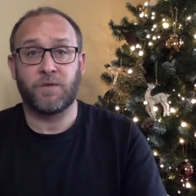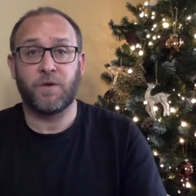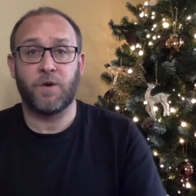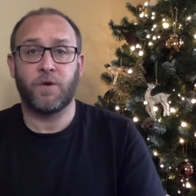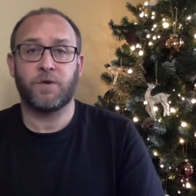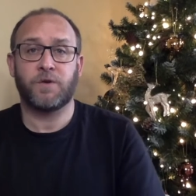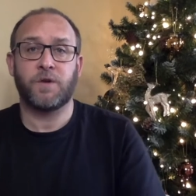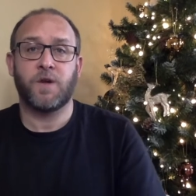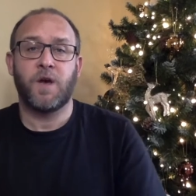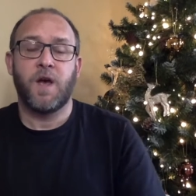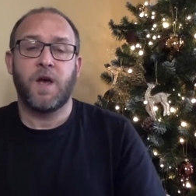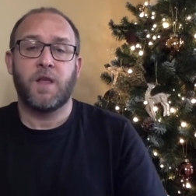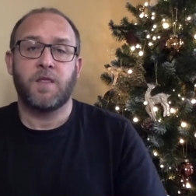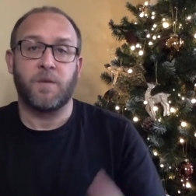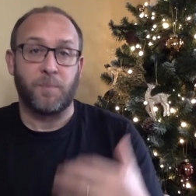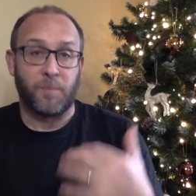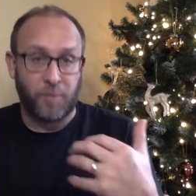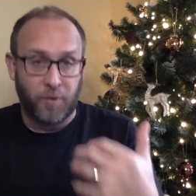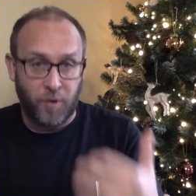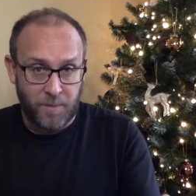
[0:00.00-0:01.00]
God,
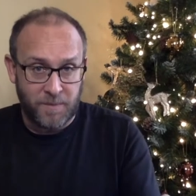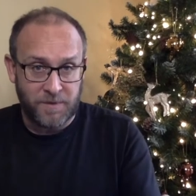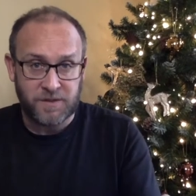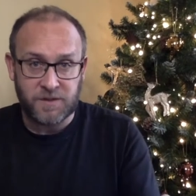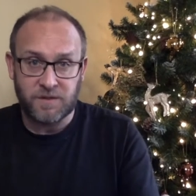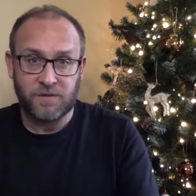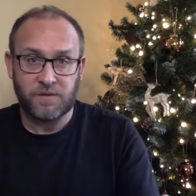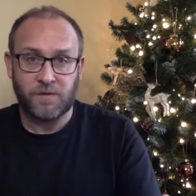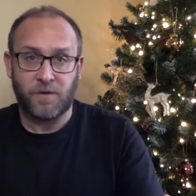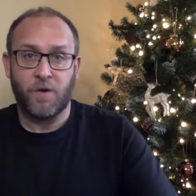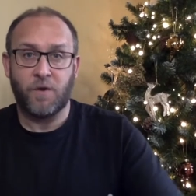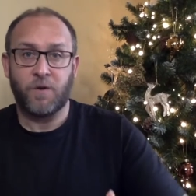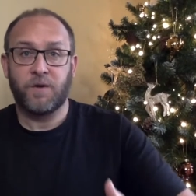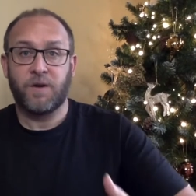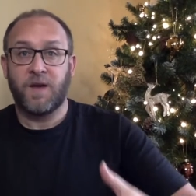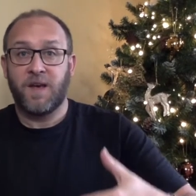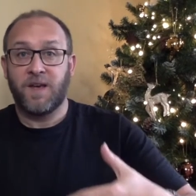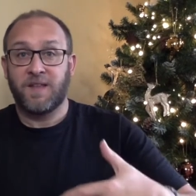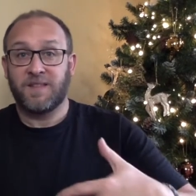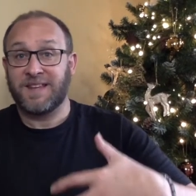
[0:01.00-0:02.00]
the promises of God,
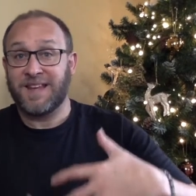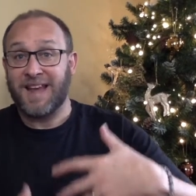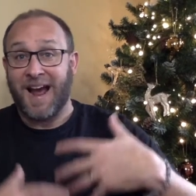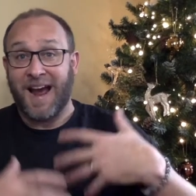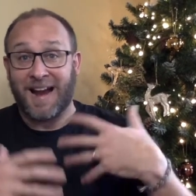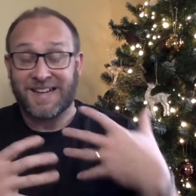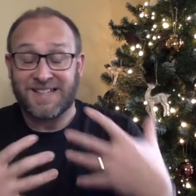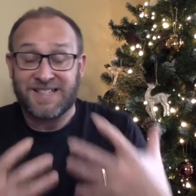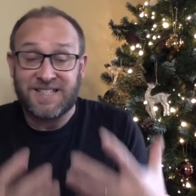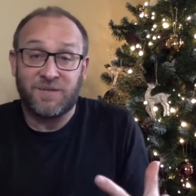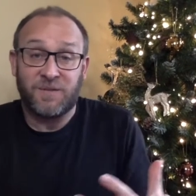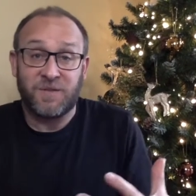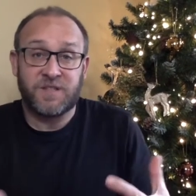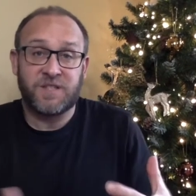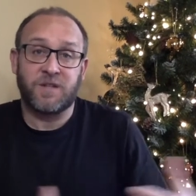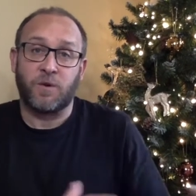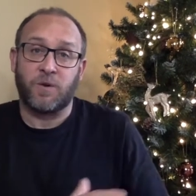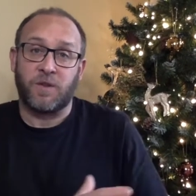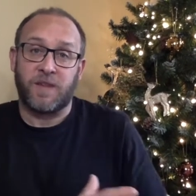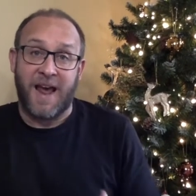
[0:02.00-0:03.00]
the
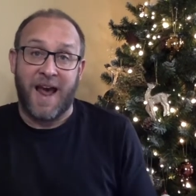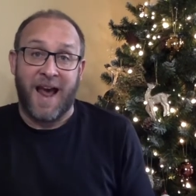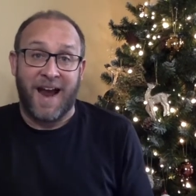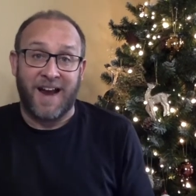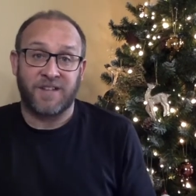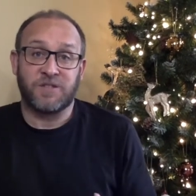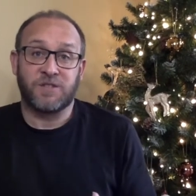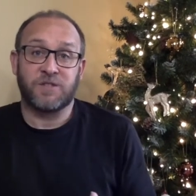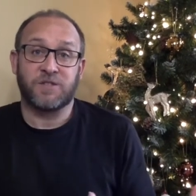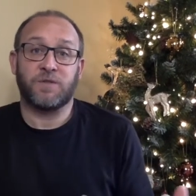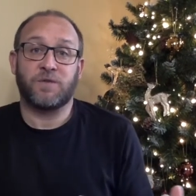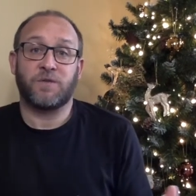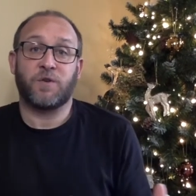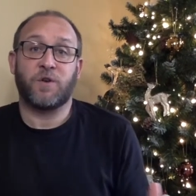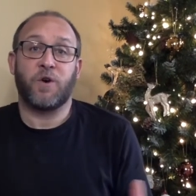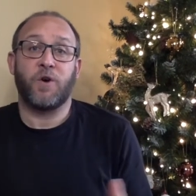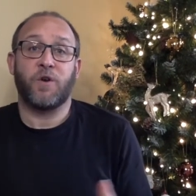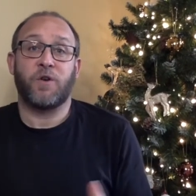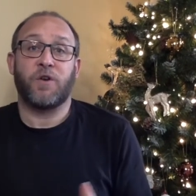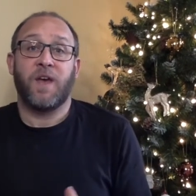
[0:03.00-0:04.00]
activity or the actions of
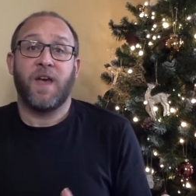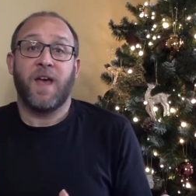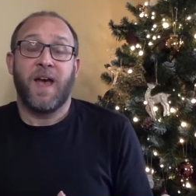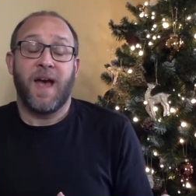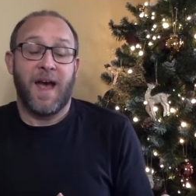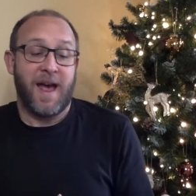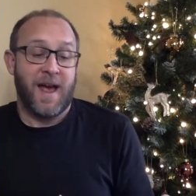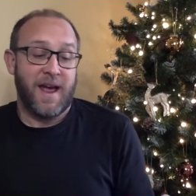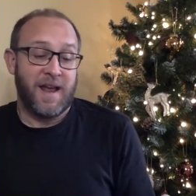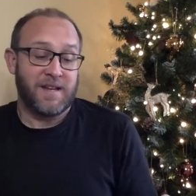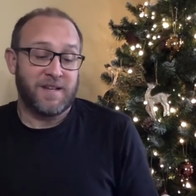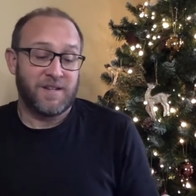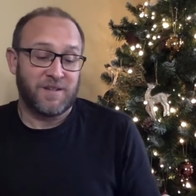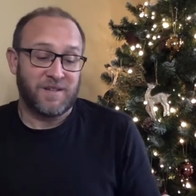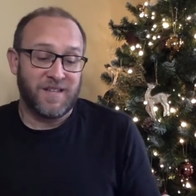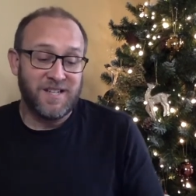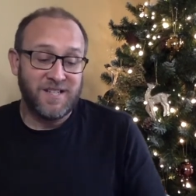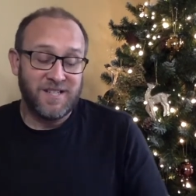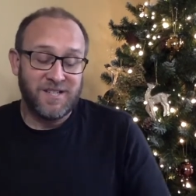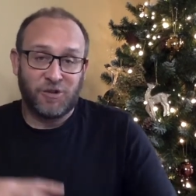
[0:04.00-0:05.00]
God. And
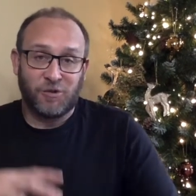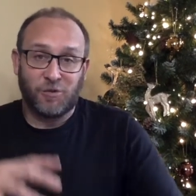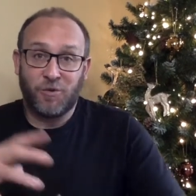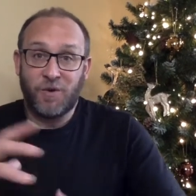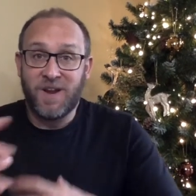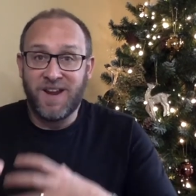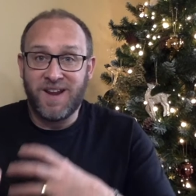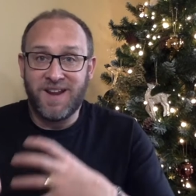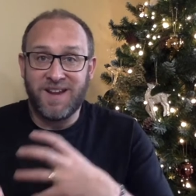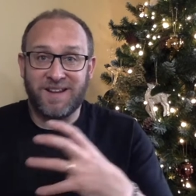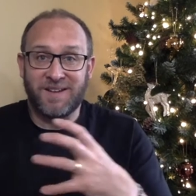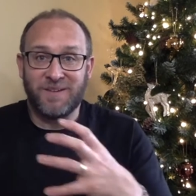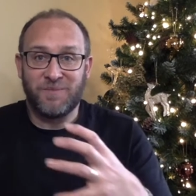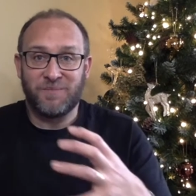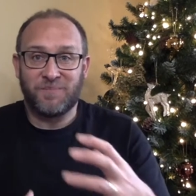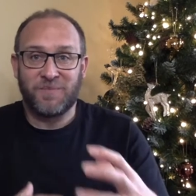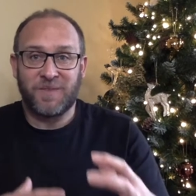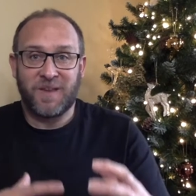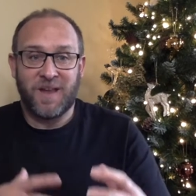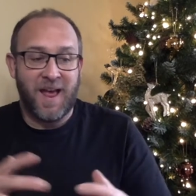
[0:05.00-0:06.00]
these three
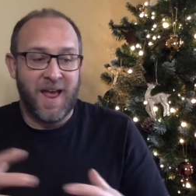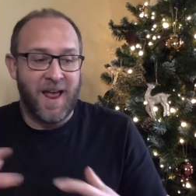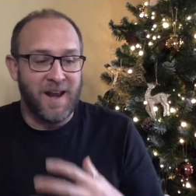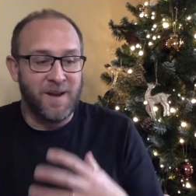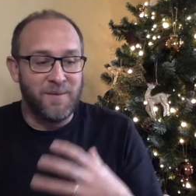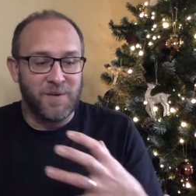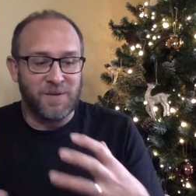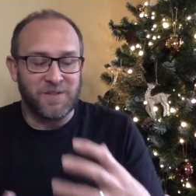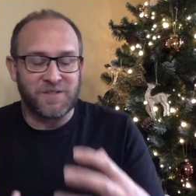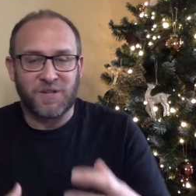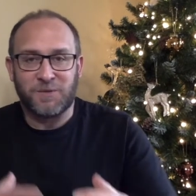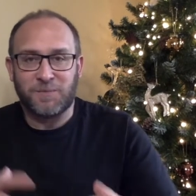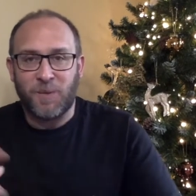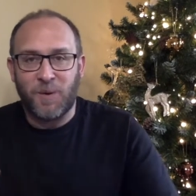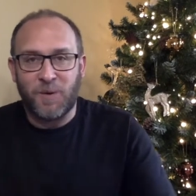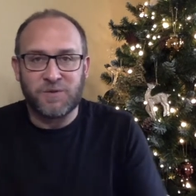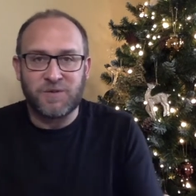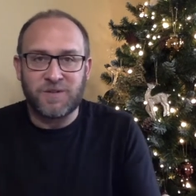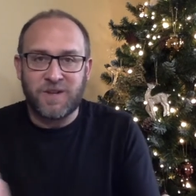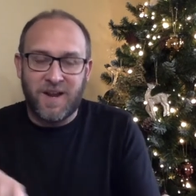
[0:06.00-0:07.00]
elements, I
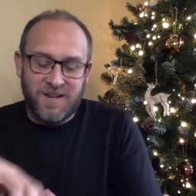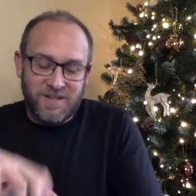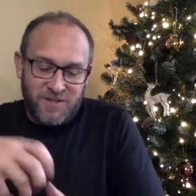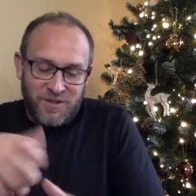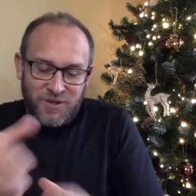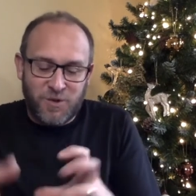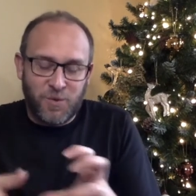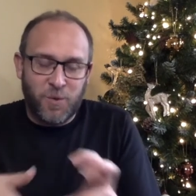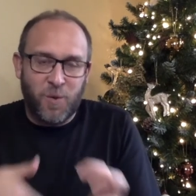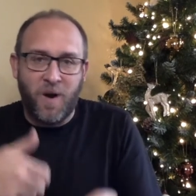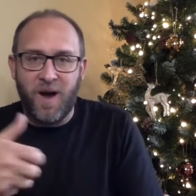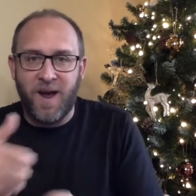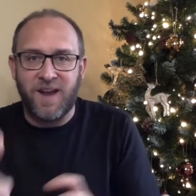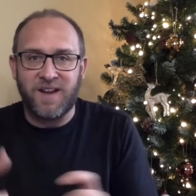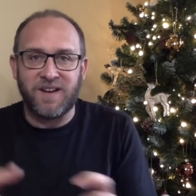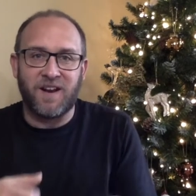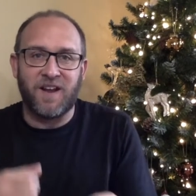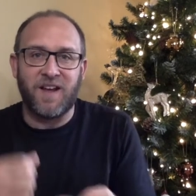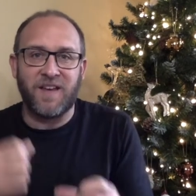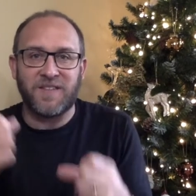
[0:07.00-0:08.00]
suppose,
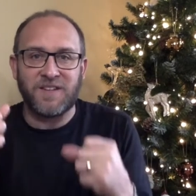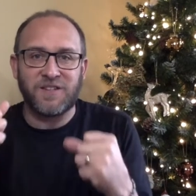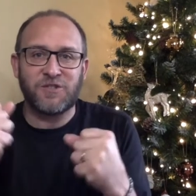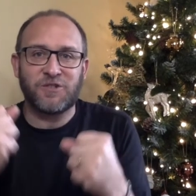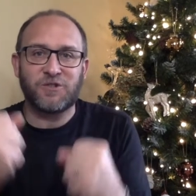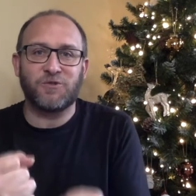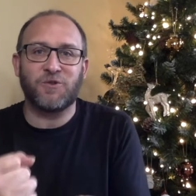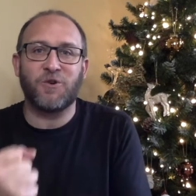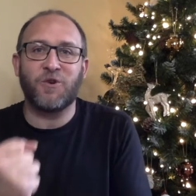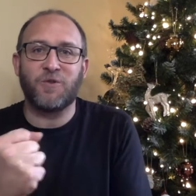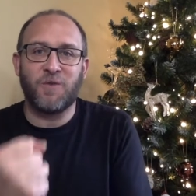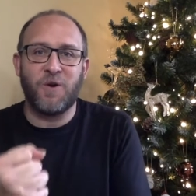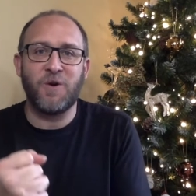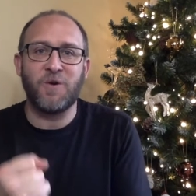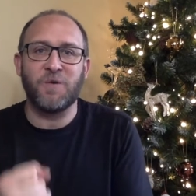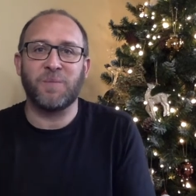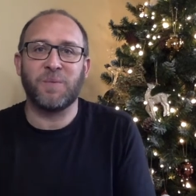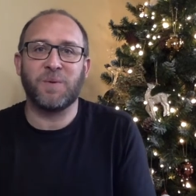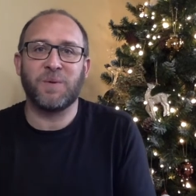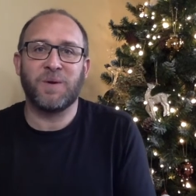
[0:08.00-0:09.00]
intertwined are like this strong
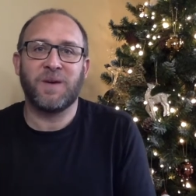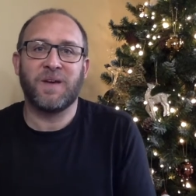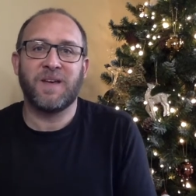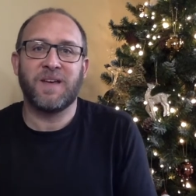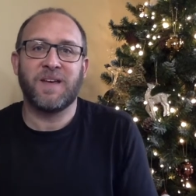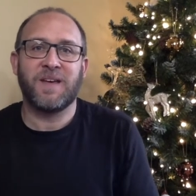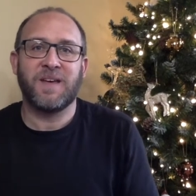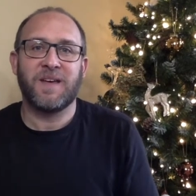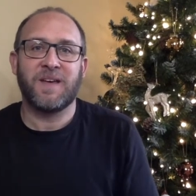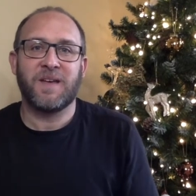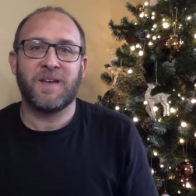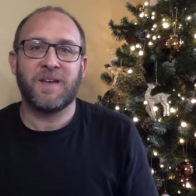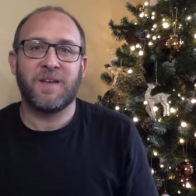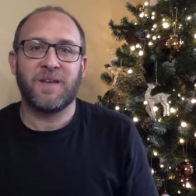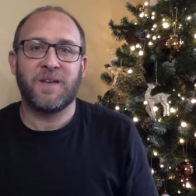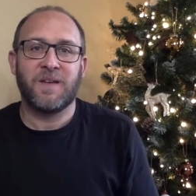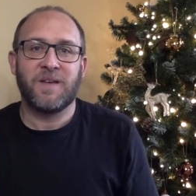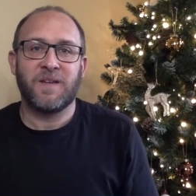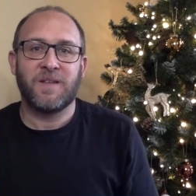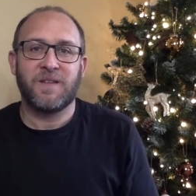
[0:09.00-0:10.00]
rope.
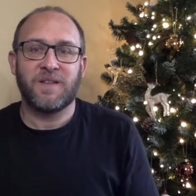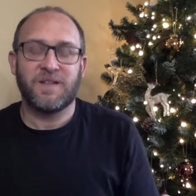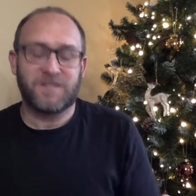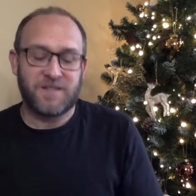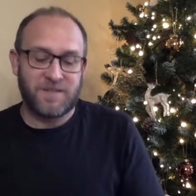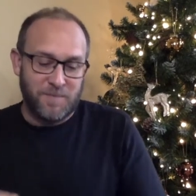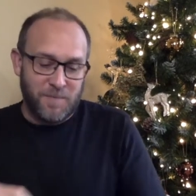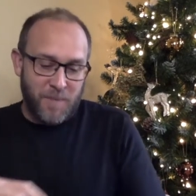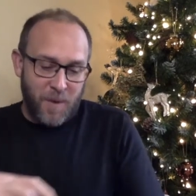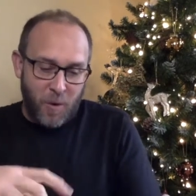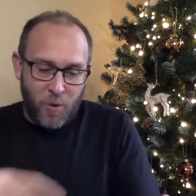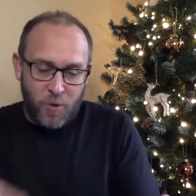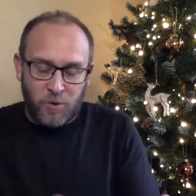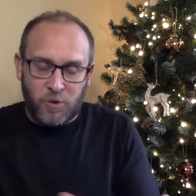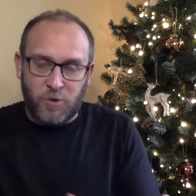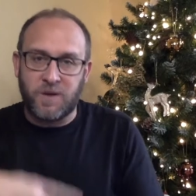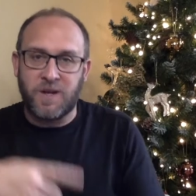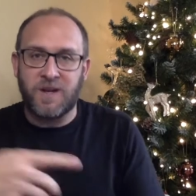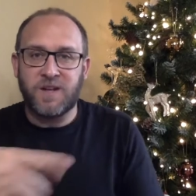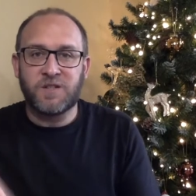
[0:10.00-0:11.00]
This all
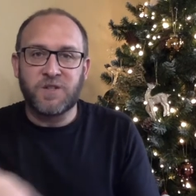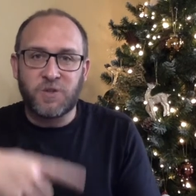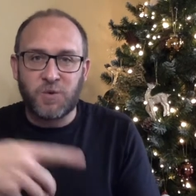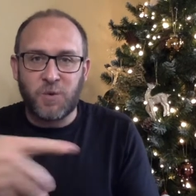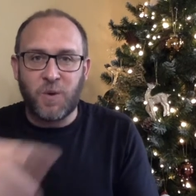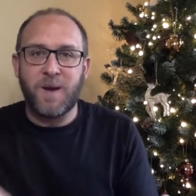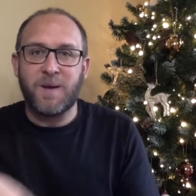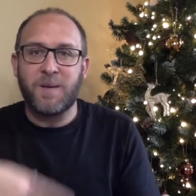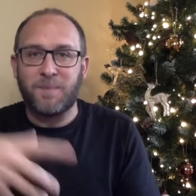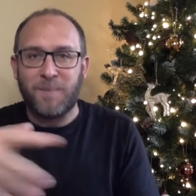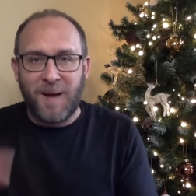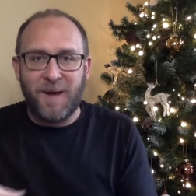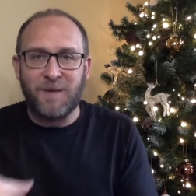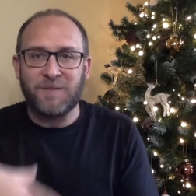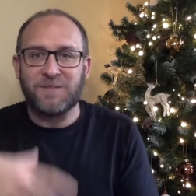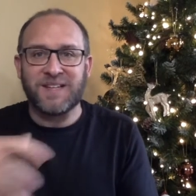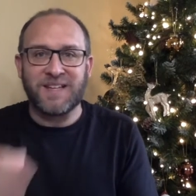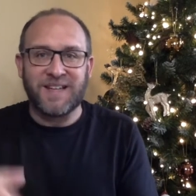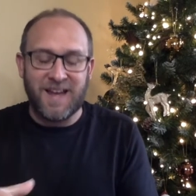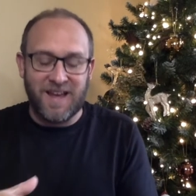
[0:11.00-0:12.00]
intertwined,
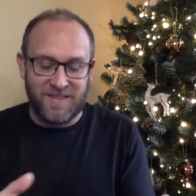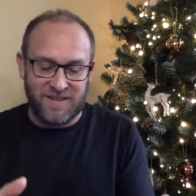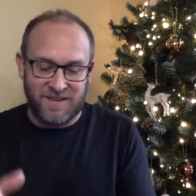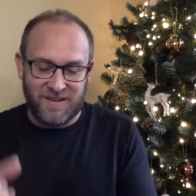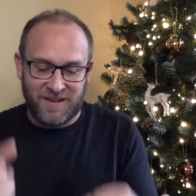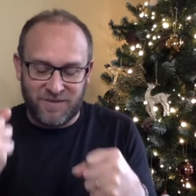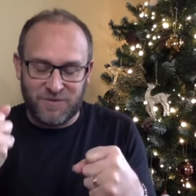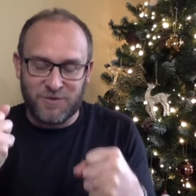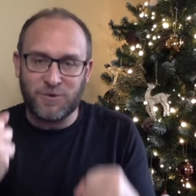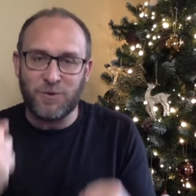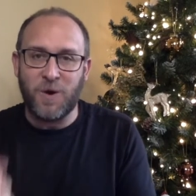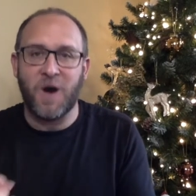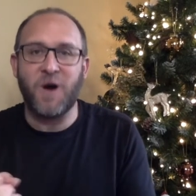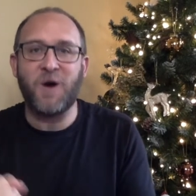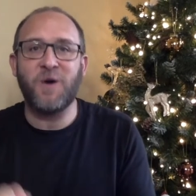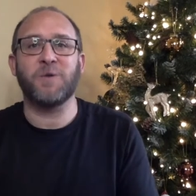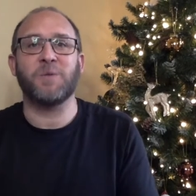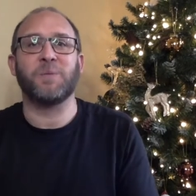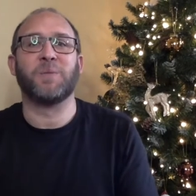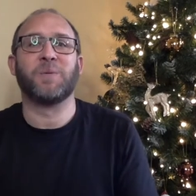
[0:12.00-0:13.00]
bound together, gives you
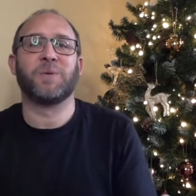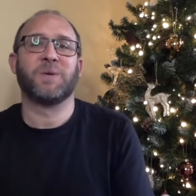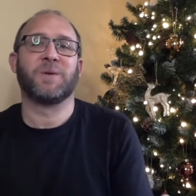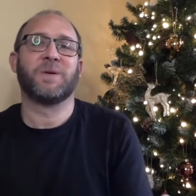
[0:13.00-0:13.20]
hope.